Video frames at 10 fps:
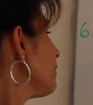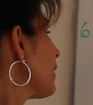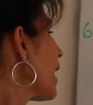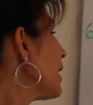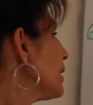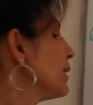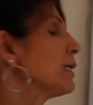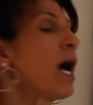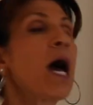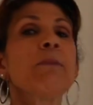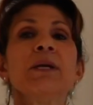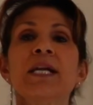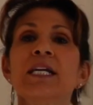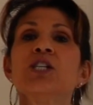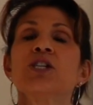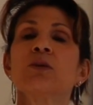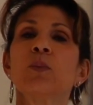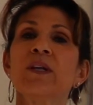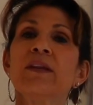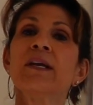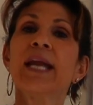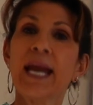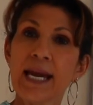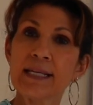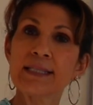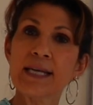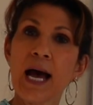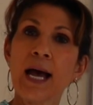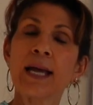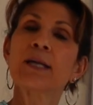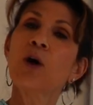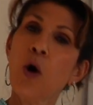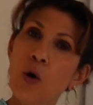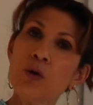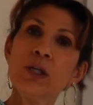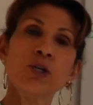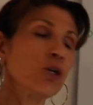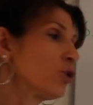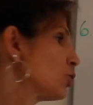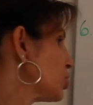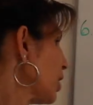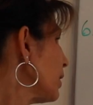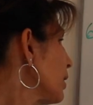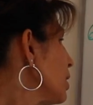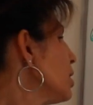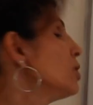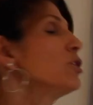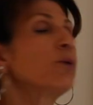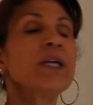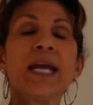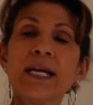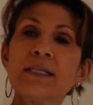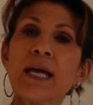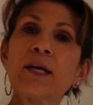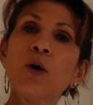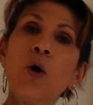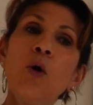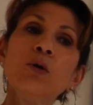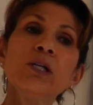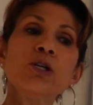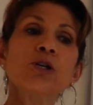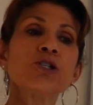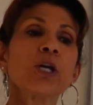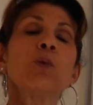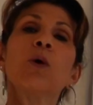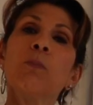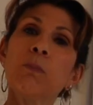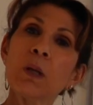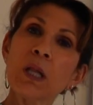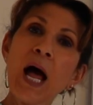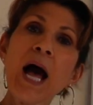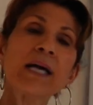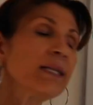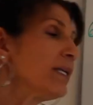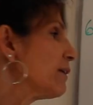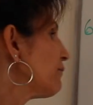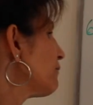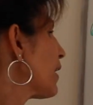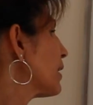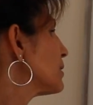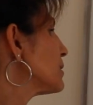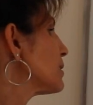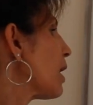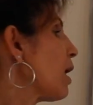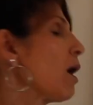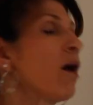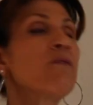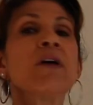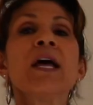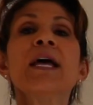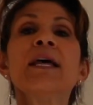That in combination with an anticholinergic, so an anticholinergic will block the effects of